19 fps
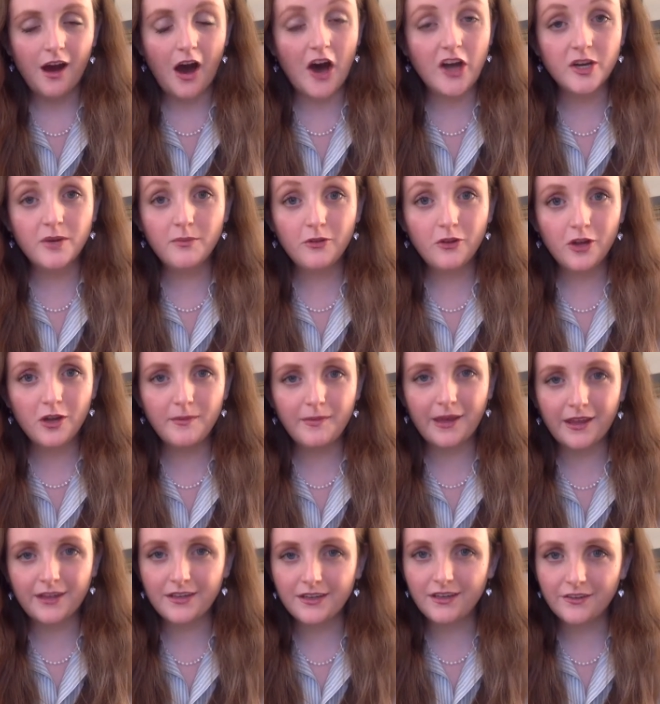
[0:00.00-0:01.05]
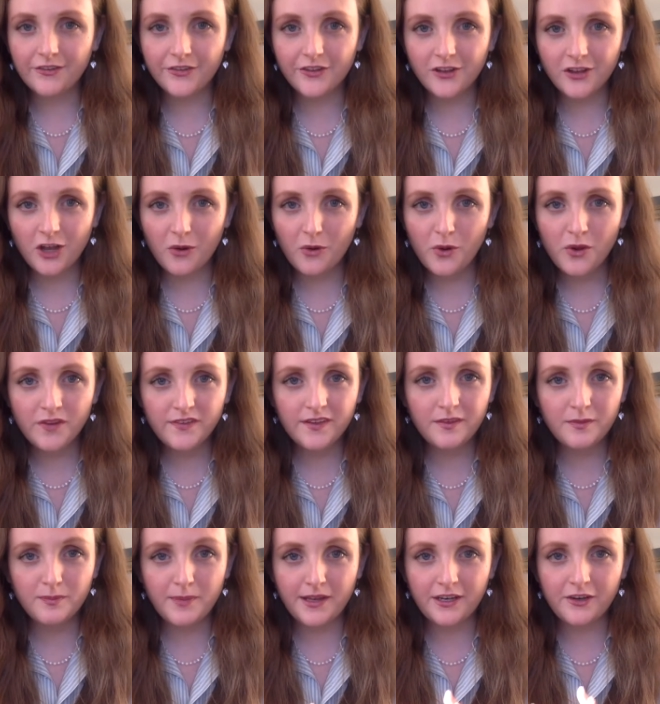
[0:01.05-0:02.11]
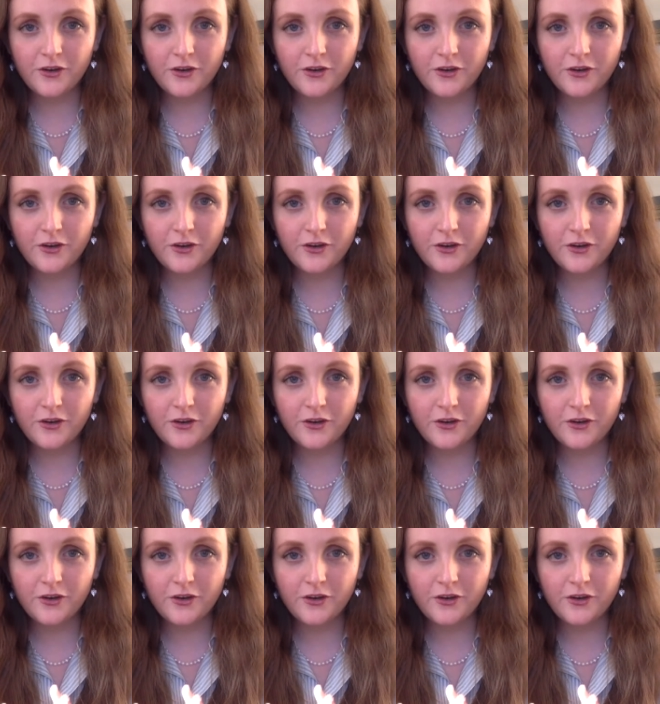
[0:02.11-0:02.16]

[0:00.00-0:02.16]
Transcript: Unemployment is the lowest it's been